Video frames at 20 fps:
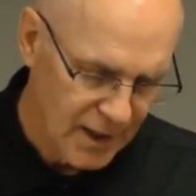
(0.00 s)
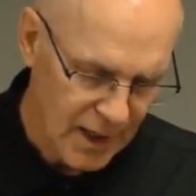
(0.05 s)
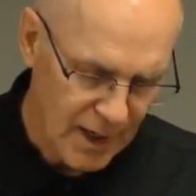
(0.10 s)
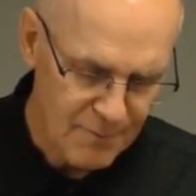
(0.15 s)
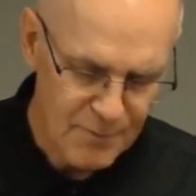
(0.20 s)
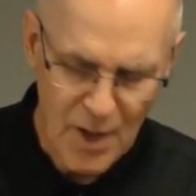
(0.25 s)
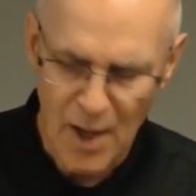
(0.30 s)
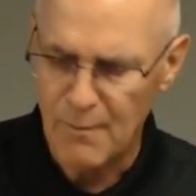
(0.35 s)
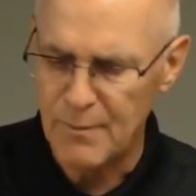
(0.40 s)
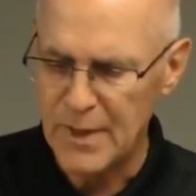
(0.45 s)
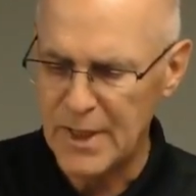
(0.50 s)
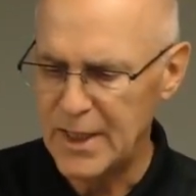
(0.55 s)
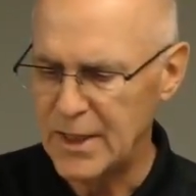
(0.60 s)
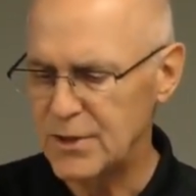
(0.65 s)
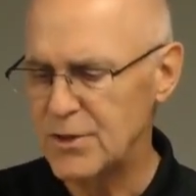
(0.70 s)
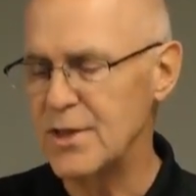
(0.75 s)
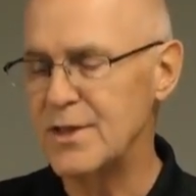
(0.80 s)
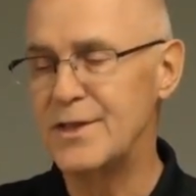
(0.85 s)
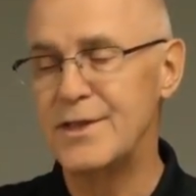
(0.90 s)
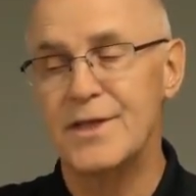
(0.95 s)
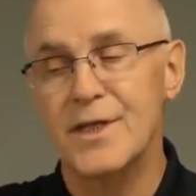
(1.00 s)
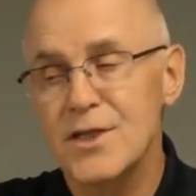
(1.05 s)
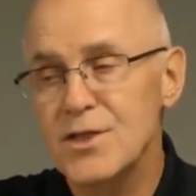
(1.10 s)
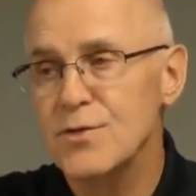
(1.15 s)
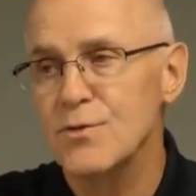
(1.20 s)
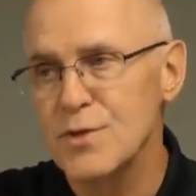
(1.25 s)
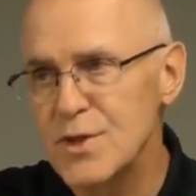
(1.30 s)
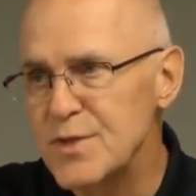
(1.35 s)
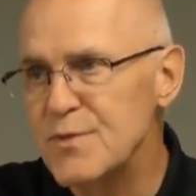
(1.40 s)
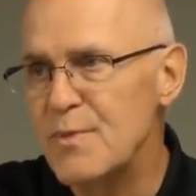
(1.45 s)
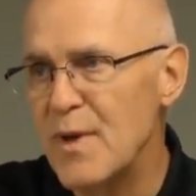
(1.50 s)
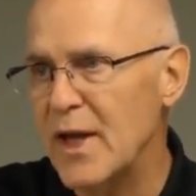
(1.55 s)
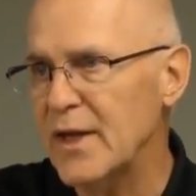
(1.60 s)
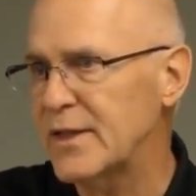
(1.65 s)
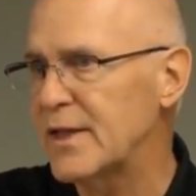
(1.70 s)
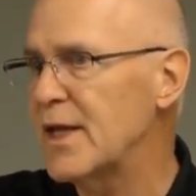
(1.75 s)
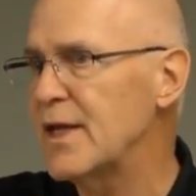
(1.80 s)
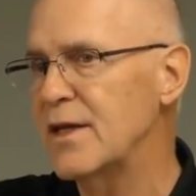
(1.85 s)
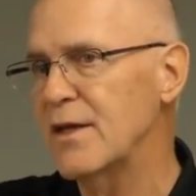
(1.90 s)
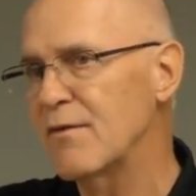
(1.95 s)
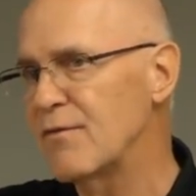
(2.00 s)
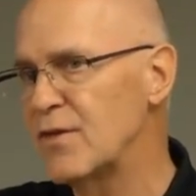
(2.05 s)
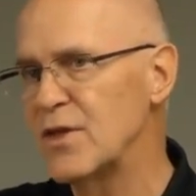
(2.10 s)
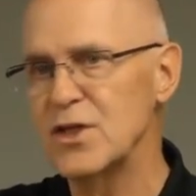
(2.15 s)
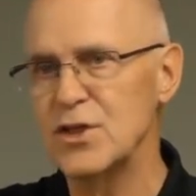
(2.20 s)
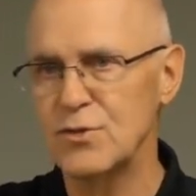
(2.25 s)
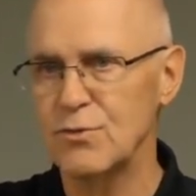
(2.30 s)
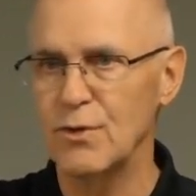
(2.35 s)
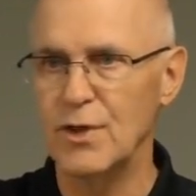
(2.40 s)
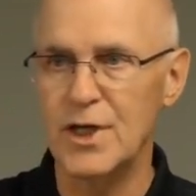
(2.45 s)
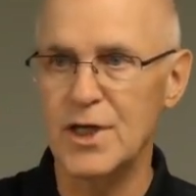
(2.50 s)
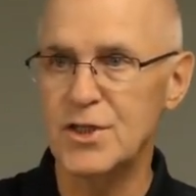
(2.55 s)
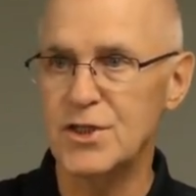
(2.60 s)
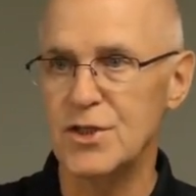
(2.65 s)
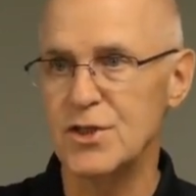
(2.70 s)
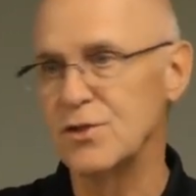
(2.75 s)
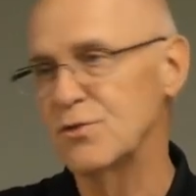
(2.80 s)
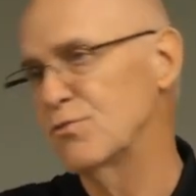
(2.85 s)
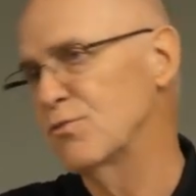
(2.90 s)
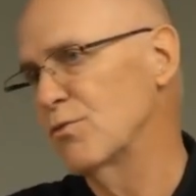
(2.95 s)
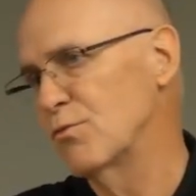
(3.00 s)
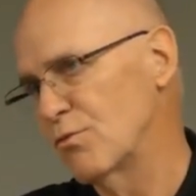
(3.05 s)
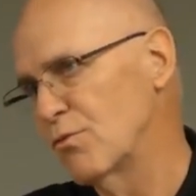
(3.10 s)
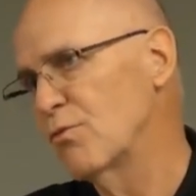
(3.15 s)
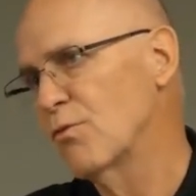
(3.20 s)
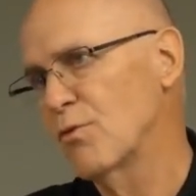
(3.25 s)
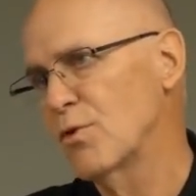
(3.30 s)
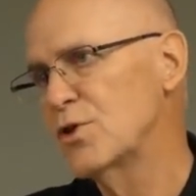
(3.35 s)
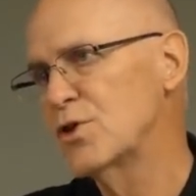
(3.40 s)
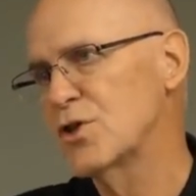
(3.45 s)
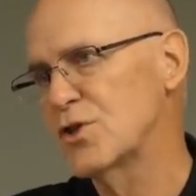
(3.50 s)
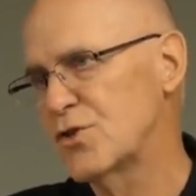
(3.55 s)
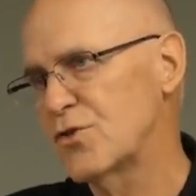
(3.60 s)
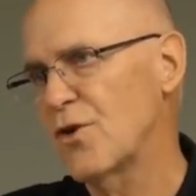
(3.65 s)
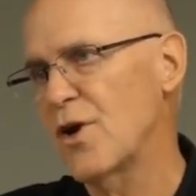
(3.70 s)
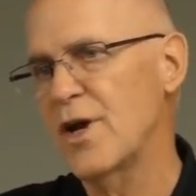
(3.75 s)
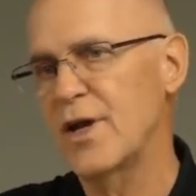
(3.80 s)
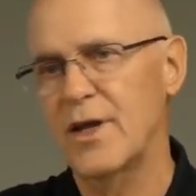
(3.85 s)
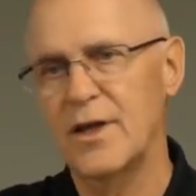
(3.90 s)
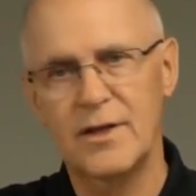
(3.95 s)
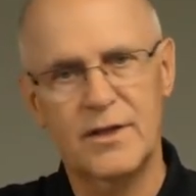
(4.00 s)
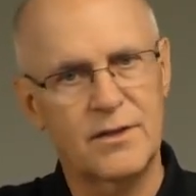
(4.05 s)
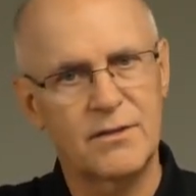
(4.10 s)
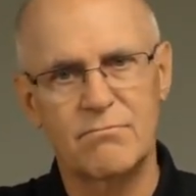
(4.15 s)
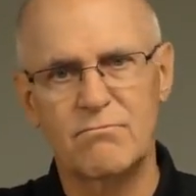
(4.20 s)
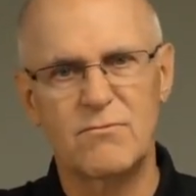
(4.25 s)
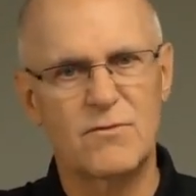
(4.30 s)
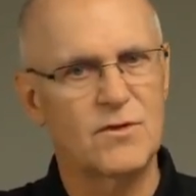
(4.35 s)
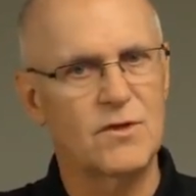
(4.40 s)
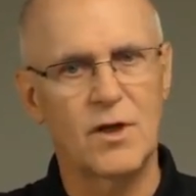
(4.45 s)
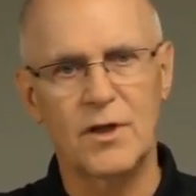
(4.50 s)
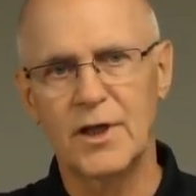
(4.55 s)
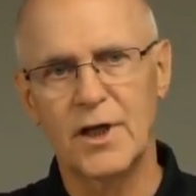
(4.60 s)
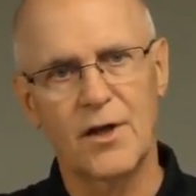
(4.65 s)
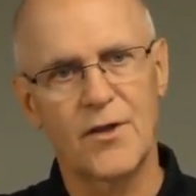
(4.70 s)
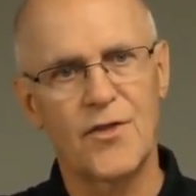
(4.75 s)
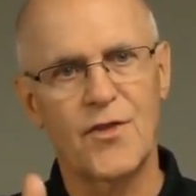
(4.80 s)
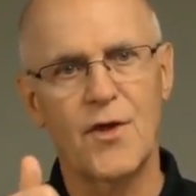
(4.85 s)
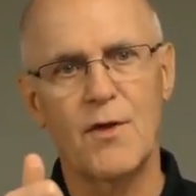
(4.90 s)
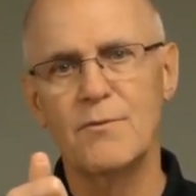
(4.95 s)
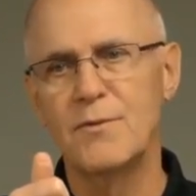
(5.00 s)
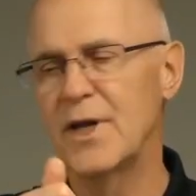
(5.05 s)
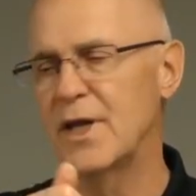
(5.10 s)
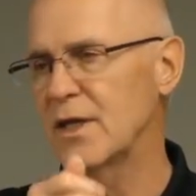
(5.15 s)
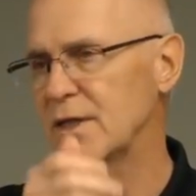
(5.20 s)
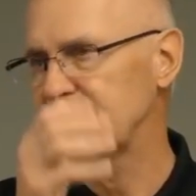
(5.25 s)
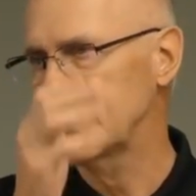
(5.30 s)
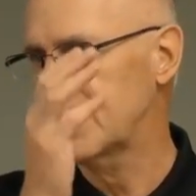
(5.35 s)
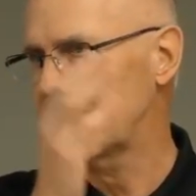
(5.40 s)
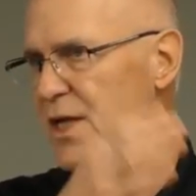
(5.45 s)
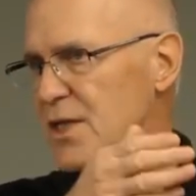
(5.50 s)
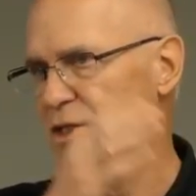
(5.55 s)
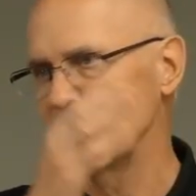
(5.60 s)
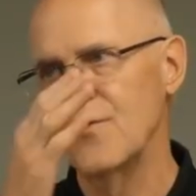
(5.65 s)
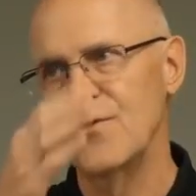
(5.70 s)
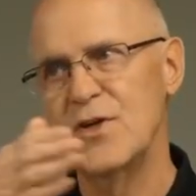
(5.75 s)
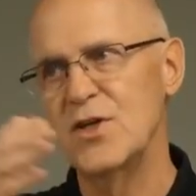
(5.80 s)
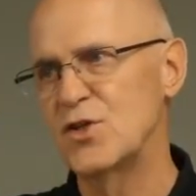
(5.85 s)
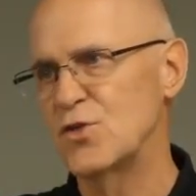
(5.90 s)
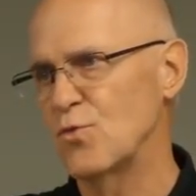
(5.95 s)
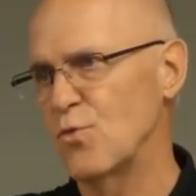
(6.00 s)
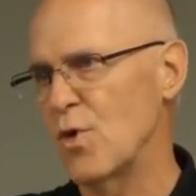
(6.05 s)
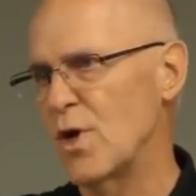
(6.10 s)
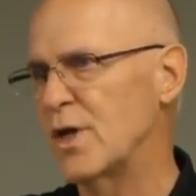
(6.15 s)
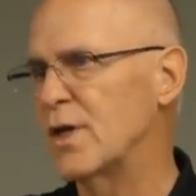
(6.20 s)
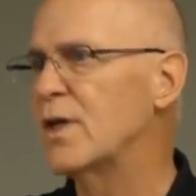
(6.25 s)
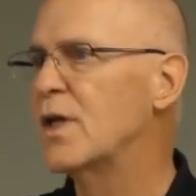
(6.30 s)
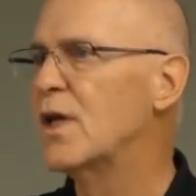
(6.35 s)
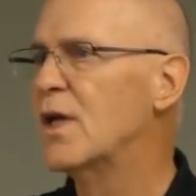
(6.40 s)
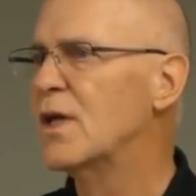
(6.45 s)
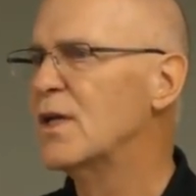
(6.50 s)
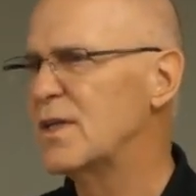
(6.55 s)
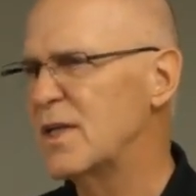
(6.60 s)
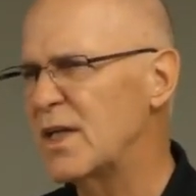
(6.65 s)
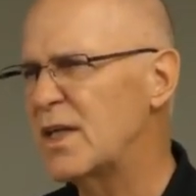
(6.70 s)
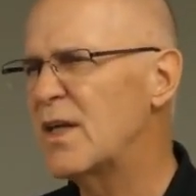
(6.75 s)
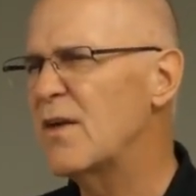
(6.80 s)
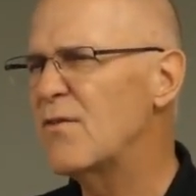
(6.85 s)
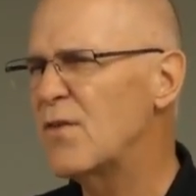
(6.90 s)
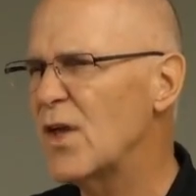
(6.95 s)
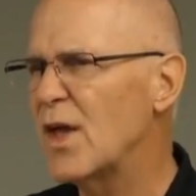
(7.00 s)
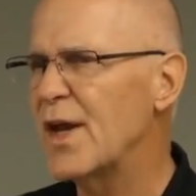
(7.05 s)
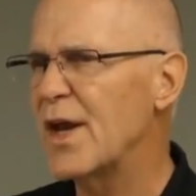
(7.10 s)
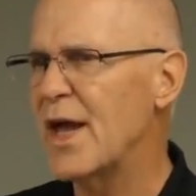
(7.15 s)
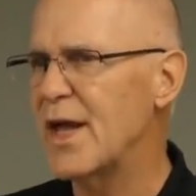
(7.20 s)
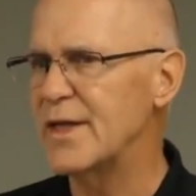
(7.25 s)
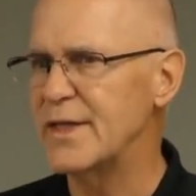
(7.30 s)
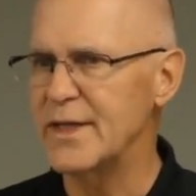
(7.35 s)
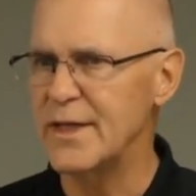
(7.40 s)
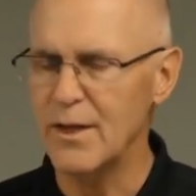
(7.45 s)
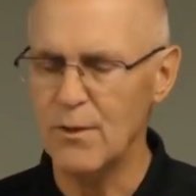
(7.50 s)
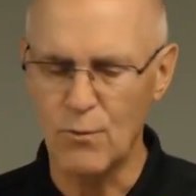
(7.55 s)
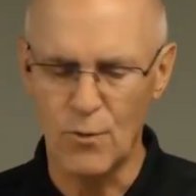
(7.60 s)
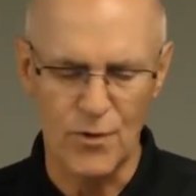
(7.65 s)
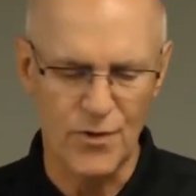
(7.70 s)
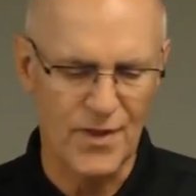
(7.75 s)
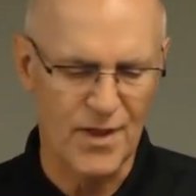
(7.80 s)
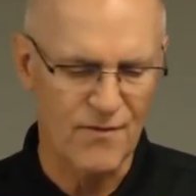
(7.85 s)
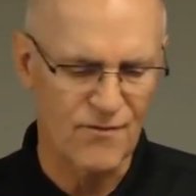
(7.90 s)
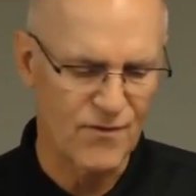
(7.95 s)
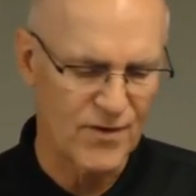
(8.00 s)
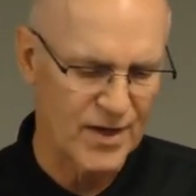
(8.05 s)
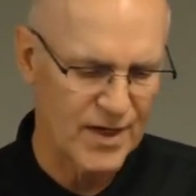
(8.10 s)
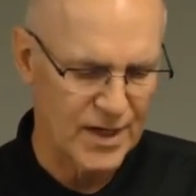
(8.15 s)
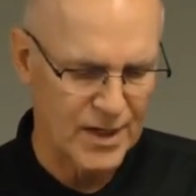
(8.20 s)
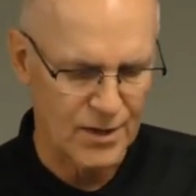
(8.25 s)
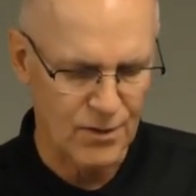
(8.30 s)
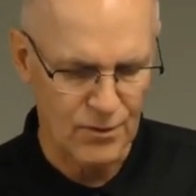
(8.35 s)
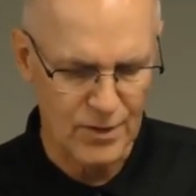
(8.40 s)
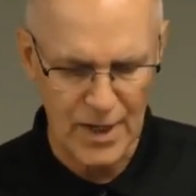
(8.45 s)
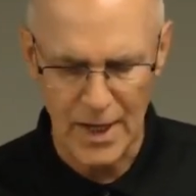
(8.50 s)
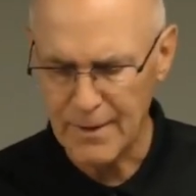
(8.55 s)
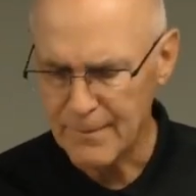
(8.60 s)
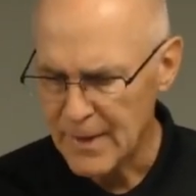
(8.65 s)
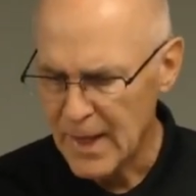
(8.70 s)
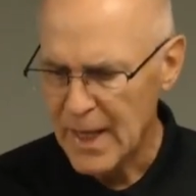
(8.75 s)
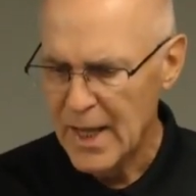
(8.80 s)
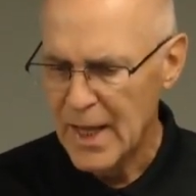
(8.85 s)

I'm not meaning to disrespect any of these religions. We're just trying a little thumbnail sketch of each one to give you an idea where they fit in, okay?